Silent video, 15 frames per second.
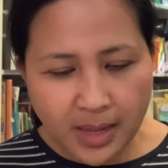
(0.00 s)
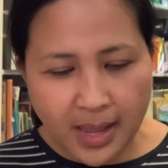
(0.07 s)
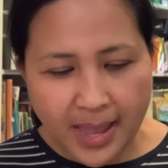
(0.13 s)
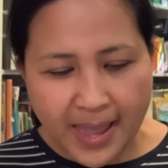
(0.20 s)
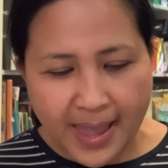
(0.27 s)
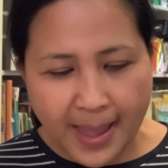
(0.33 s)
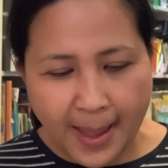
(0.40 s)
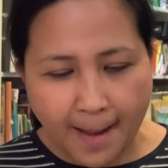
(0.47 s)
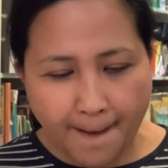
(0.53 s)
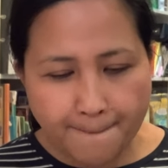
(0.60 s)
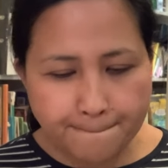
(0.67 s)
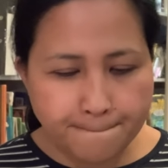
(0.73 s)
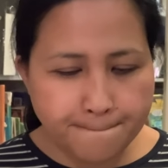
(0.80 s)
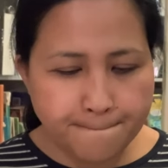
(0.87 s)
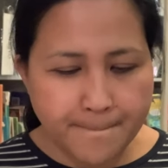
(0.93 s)

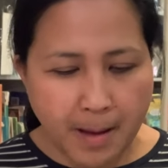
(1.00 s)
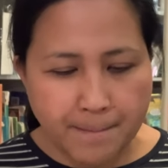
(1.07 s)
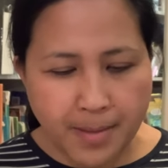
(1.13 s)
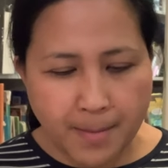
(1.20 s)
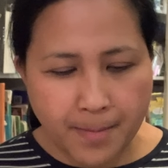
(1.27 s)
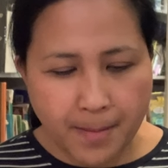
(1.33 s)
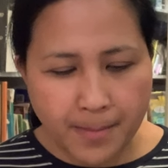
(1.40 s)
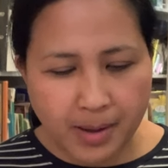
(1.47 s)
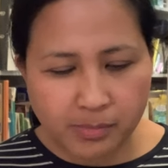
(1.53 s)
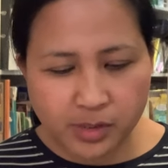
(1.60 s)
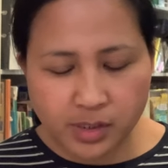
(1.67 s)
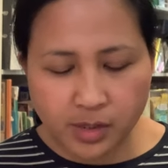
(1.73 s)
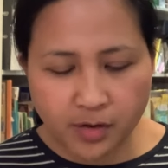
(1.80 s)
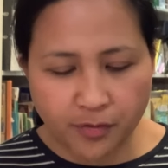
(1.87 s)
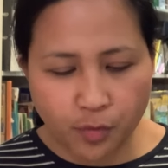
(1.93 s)
um I'm, um, I'm, um, um, I'm,
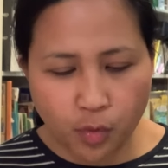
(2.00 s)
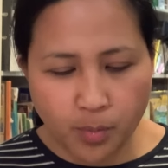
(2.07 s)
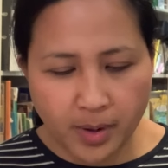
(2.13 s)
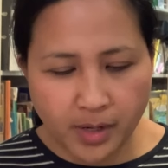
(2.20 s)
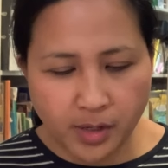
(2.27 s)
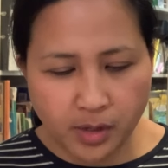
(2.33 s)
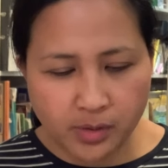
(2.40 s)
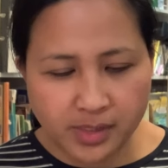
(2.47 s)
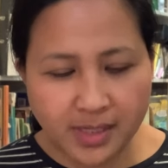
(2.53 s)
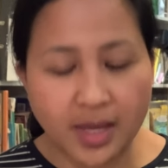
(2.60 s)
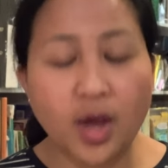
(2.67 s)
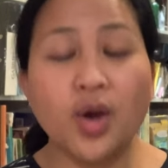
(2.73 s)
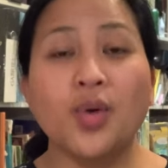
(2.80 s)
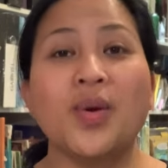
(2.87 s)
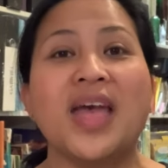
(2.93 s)
just looking for all my notes here
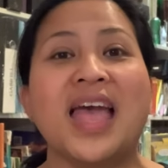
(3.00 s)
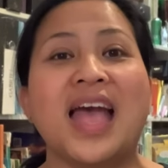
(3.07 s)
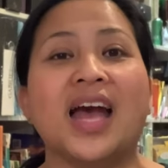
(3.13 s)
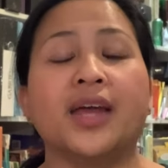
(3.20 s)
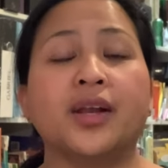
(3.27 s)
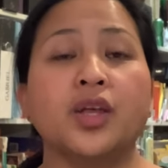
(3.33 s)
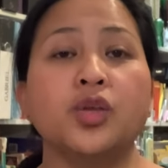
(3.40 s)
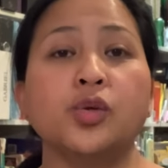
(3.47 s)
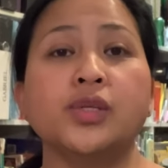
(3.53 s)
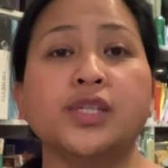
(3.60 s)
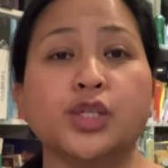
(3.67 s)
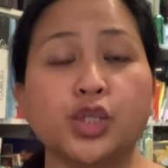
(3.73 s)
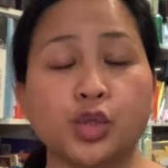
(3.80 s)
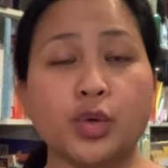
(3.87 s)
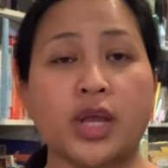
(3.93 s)
oh and i used a
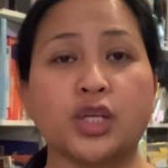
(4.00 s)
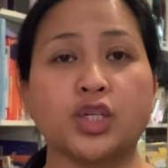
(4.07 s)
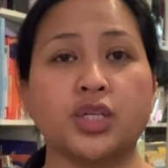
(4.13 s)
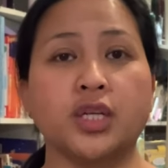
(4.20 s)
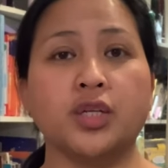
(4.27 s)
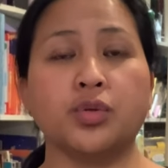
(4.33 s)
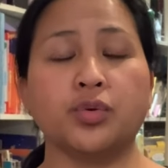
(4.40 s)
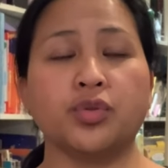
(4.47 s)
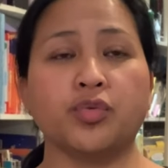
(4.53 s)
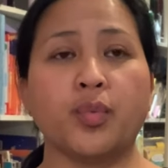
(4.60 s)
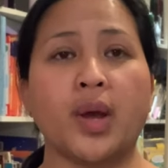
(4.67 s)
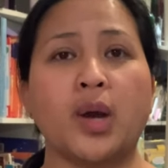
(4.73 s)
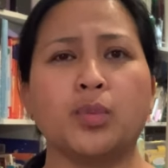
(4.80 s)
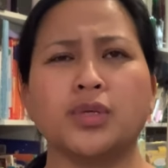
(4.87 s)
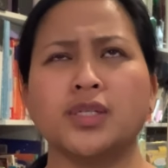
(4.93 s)
stretch needle
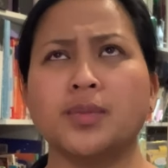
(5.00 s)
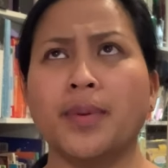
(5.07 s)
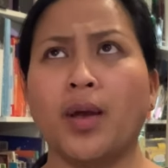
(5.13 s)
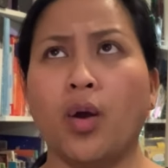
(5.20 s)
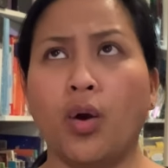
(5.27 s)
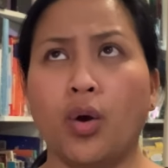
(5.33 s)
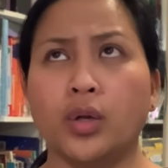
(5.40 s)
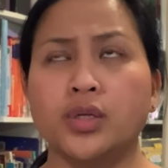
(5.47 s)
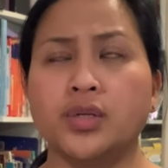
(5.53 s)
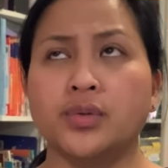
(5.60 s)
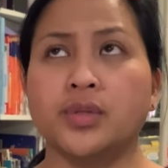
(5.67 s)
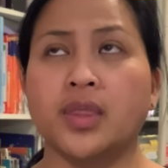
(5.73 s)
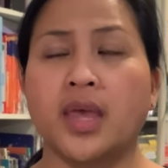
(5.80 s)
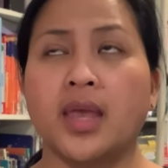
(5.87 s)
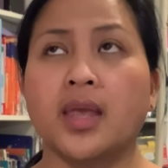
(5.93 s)
throughout which is a bit odd
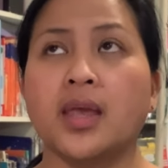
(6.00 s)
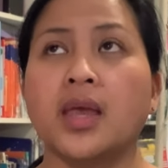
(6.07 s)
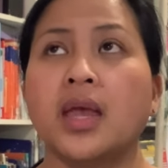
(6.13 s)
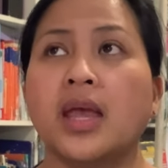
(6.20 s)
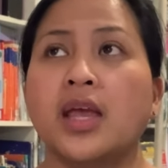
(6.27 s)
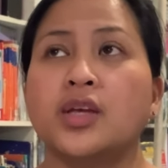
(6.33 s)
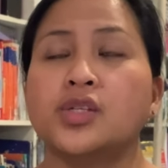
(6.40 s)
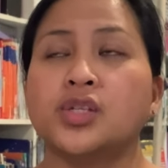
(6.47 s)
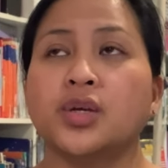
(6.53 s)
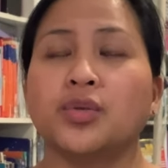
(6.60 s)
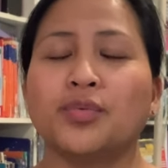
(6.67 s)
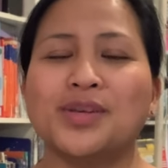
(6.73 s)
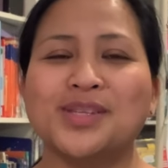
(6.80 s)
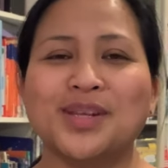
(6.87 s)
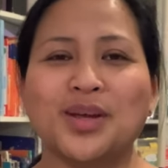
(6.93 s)
you'd think so the
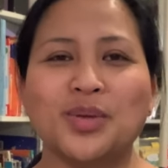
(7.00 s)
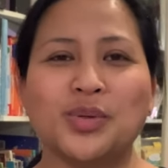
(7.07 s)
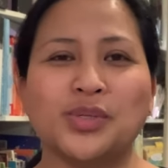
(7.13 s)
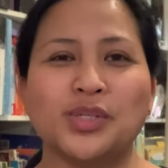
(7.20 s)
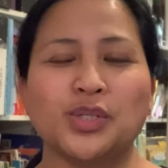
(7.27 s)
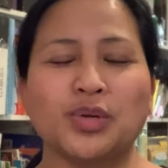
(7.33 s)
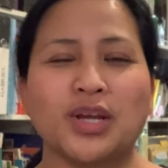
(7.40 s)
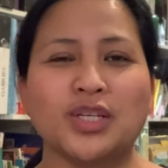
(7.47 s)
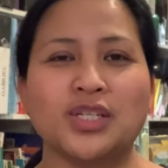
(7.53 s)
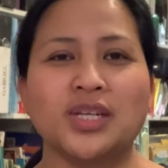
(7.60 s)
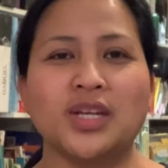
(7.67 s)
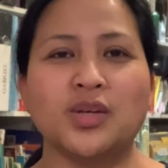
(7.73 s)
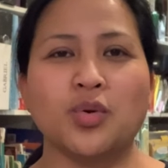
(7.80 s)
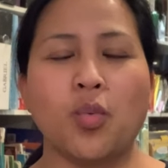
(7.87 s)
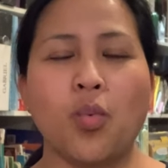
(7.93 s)
reason i used a stretch
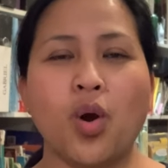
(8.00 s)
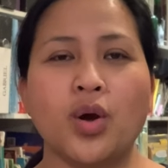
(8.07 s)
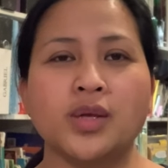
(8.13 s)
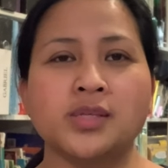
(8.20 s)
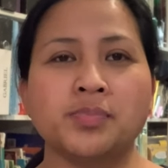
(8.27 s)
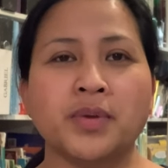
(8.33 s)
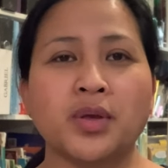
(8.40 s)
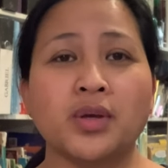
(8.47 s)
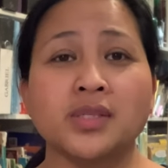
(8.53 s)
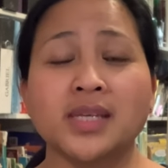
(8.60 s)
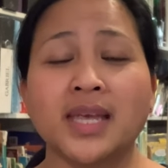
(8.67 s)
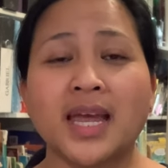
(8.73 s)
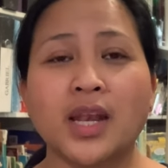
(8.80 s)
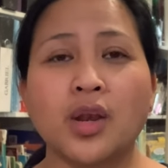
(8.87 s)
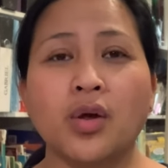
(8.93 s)
needle was because
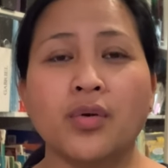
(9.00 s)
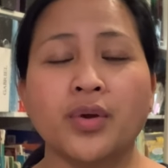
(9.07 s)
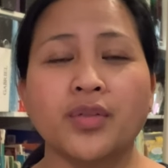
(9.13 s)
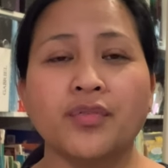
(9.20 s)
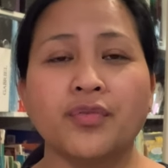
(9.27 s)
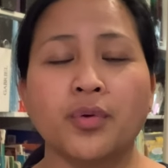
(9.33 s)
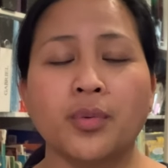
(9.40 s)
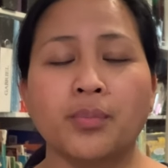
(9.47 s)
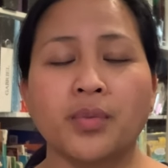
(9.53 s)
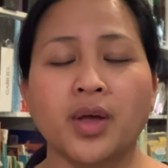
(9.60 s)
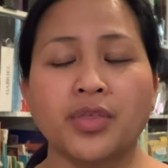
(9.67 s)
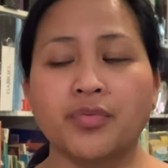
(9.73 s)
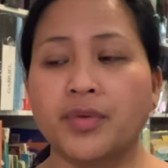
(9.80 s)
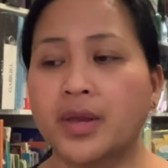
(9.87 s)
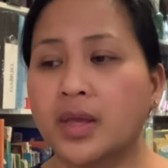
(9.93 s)
again lauren from
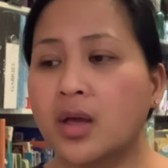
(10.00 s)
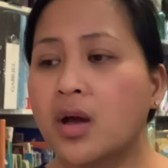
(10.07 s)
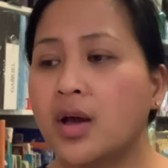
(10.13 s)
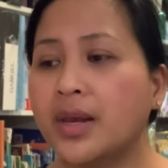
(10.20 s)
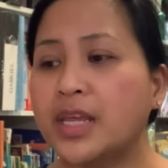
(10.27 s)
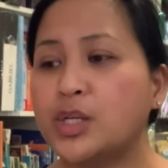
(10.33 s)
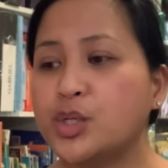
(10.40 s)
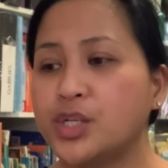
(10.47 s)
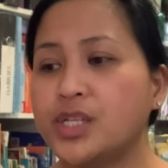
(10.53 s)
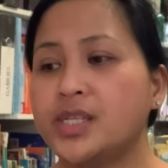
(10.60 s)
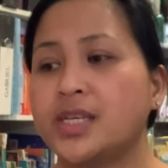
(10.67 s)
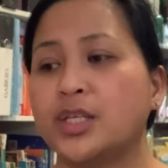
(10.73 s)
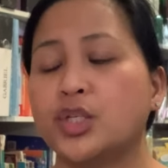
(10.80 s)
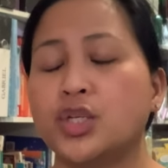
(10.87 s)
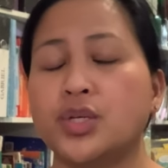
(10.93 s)
Guthrie and Ghani she
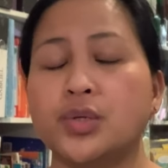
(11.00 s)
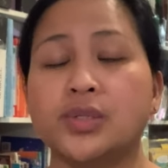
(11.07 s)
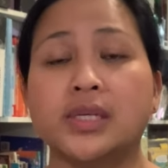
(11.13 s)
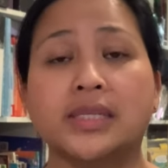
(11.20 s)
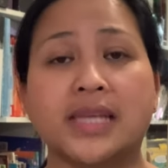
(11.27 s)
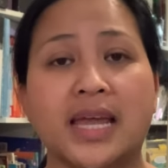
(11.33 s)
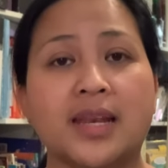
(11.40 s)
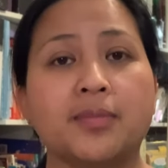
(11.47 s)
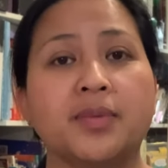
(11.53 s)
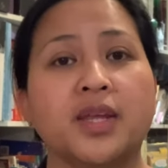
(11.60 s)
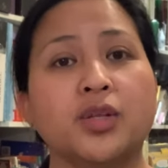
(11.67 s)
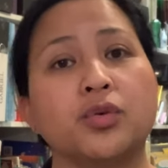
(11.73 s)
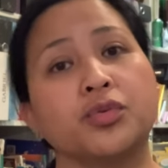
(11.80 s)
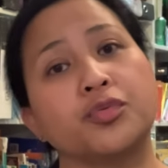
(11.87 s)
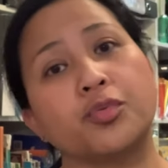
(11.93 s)
said she used a denim
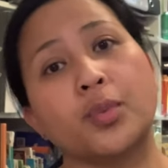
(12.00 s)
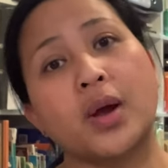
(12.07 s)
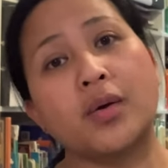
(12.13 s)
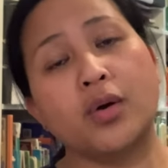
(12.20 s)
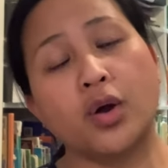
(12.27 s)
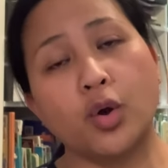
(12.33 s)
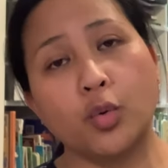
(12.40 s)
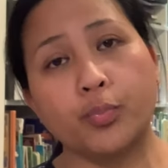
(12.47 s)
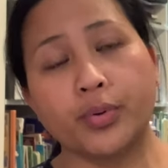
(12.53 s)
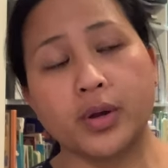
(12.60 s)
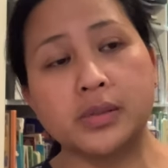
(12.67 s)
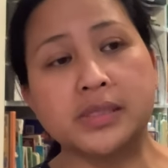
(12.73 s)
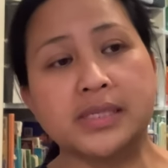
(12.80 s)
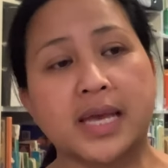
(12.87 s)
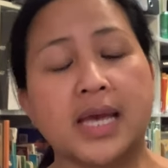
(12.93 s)
needle throughout her whole
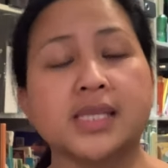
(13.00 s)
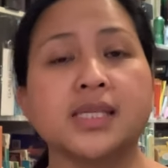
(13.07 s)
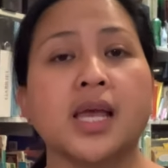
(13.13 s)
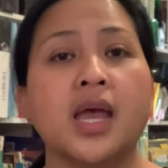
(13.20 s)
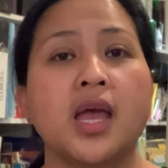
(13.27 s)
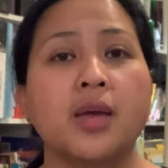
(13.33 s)
process